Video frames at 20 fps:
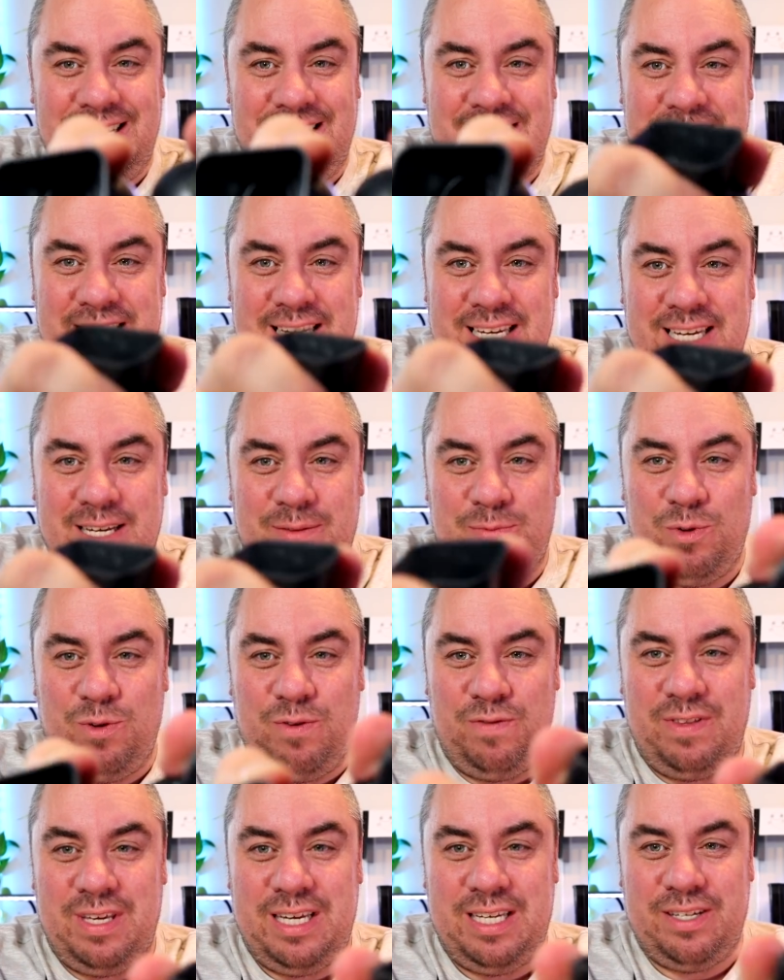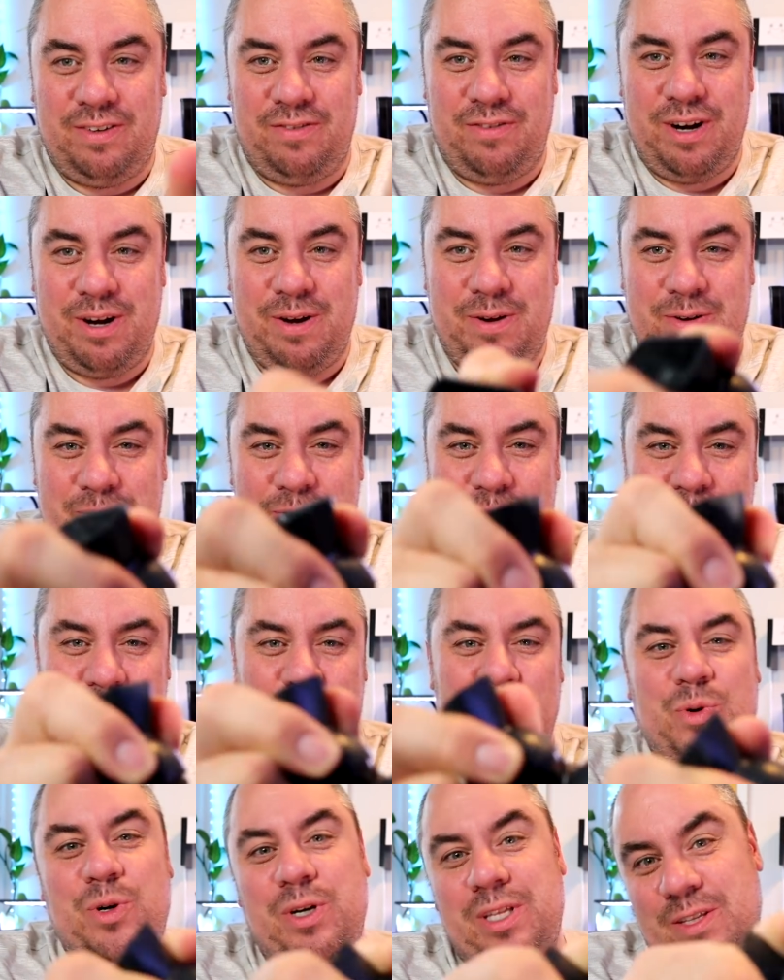Then you can move these around
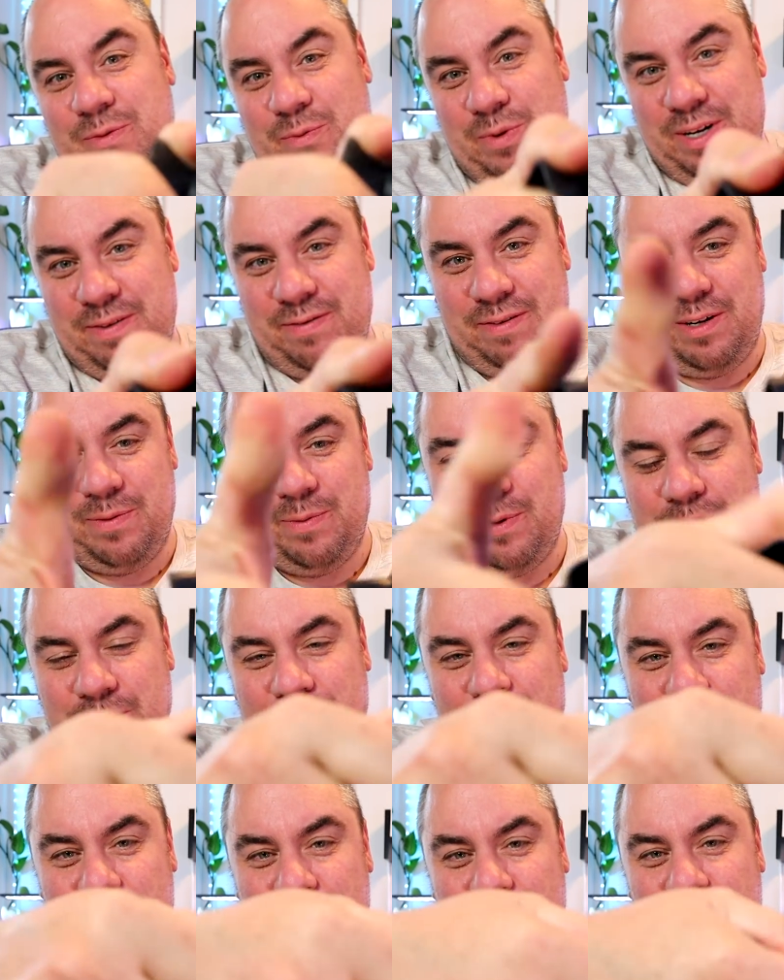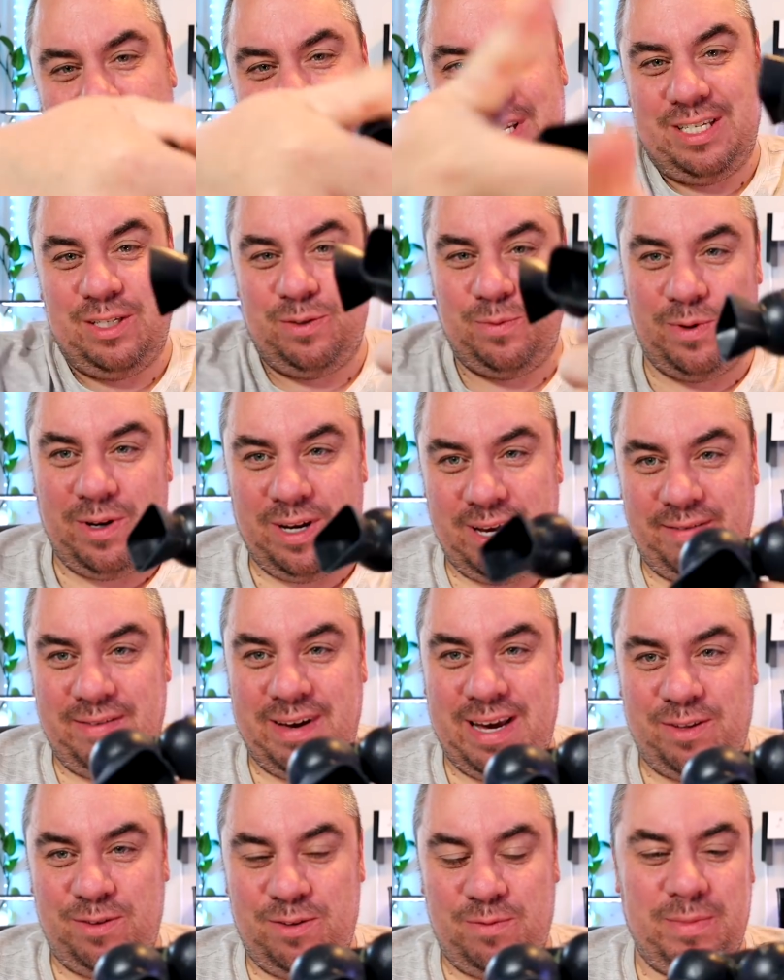and point them wherever you want to. This is what I've
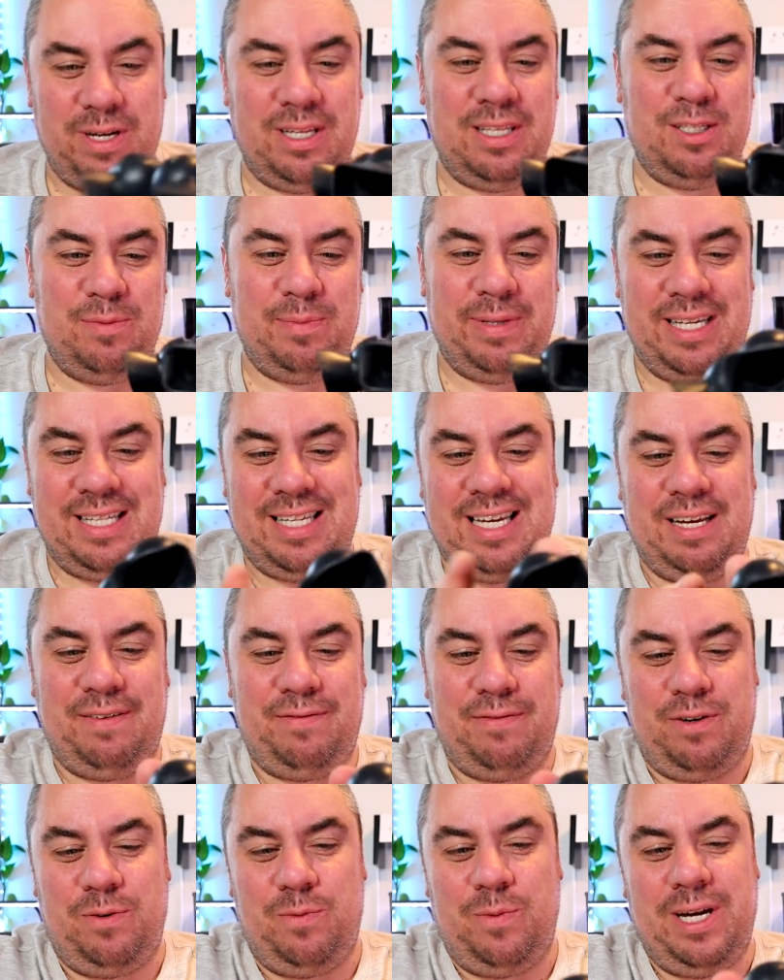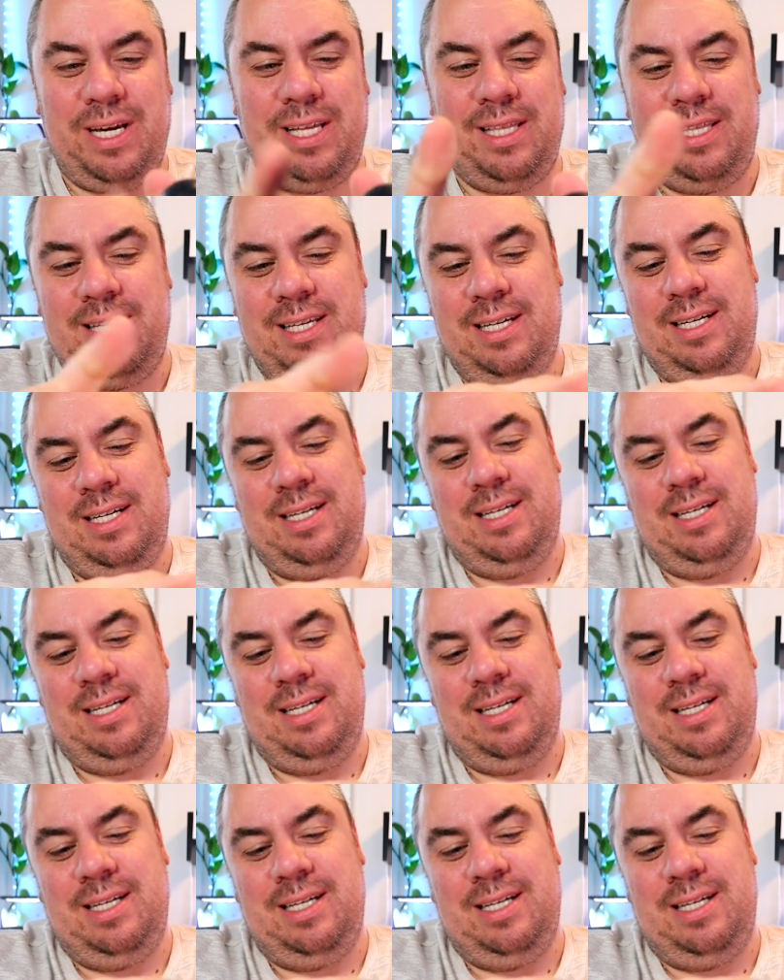had on my display tank for a while.